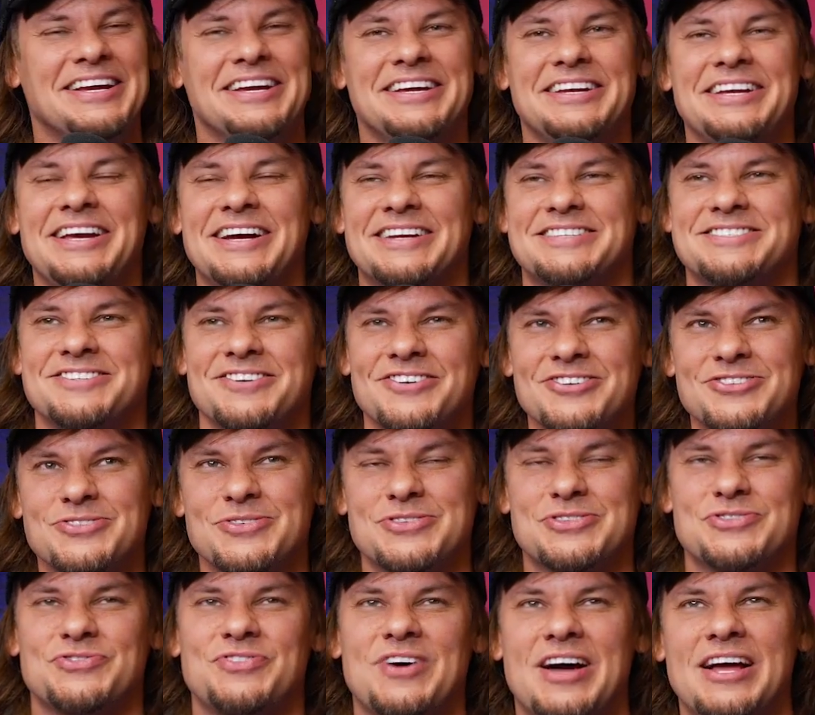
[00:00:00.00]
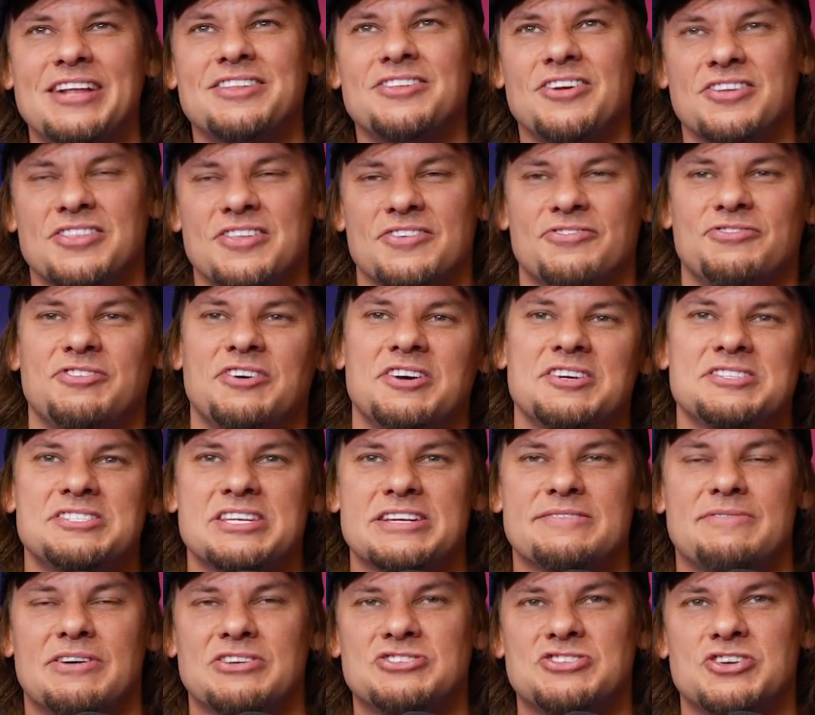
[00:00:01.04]
Yeah, church was fun. I thought the funnest thing
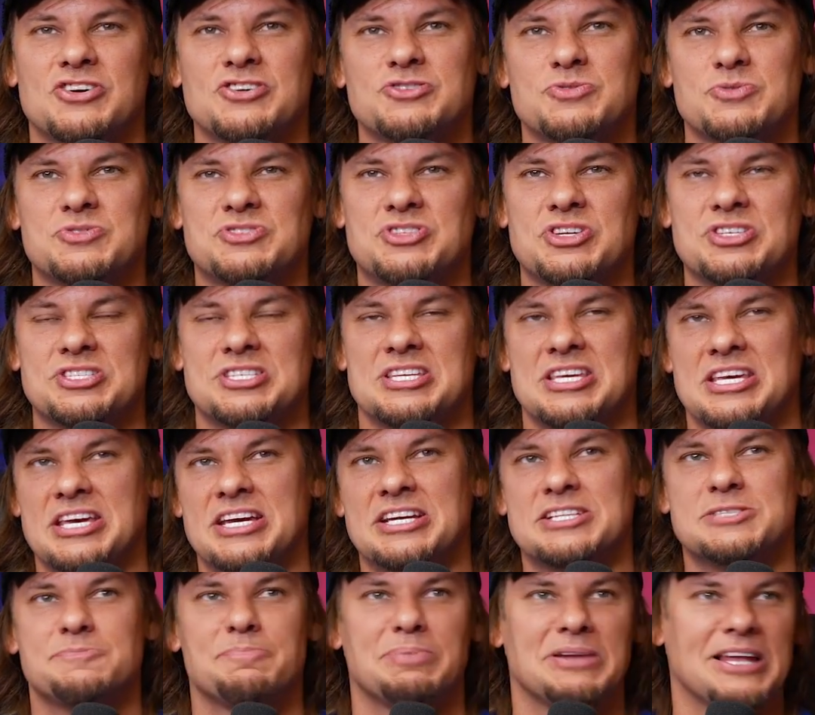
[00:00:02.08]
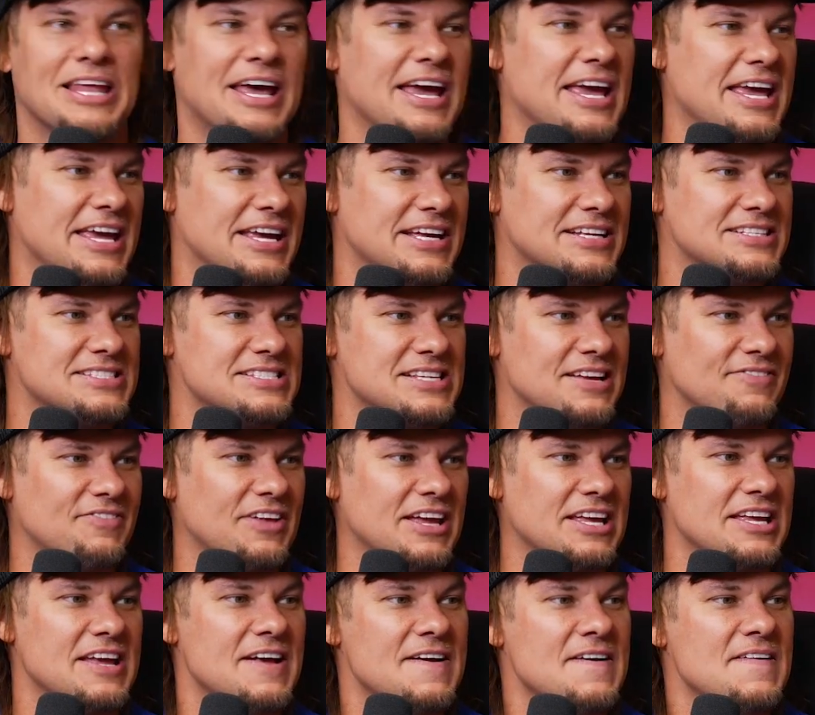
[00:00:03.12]
about church was just kids playing and stuff
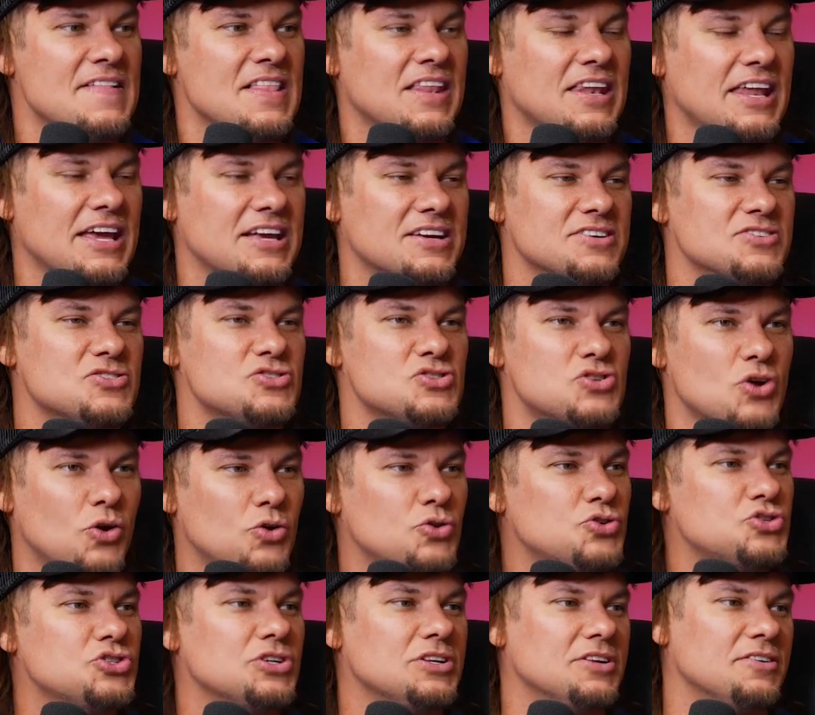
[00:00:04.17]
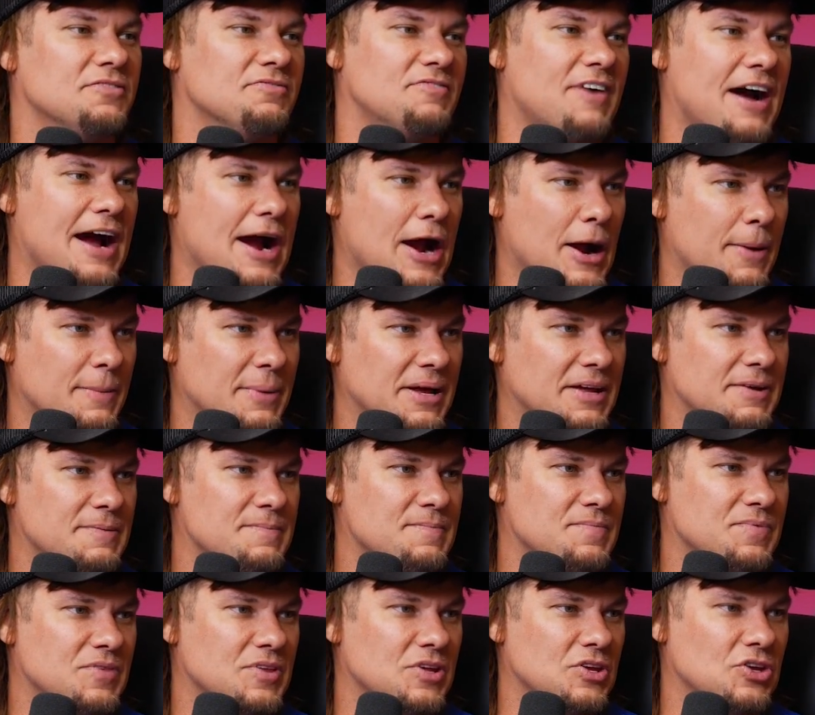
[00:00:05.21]
like like a social environment.
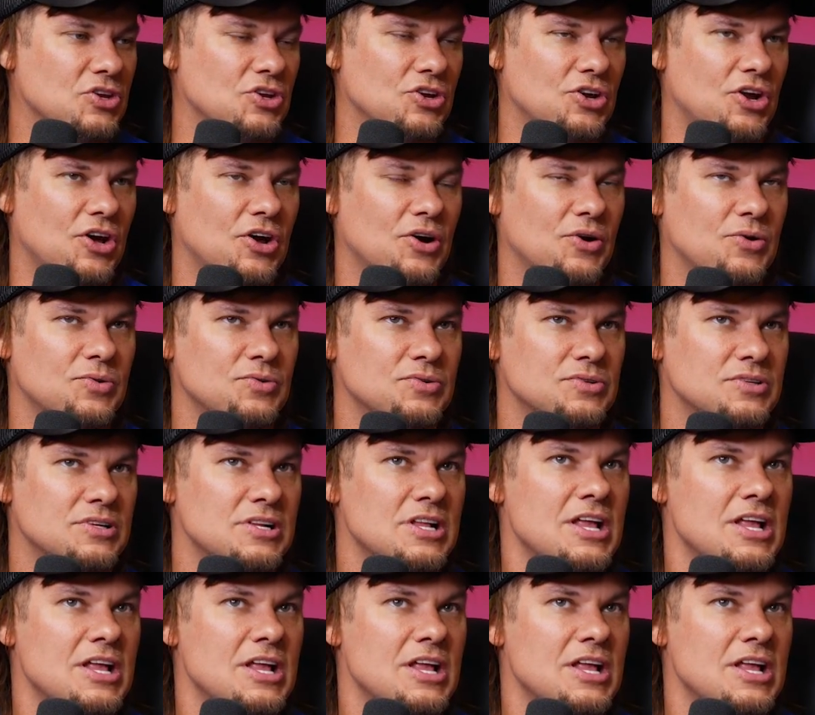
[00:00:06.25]
Yeah. You know?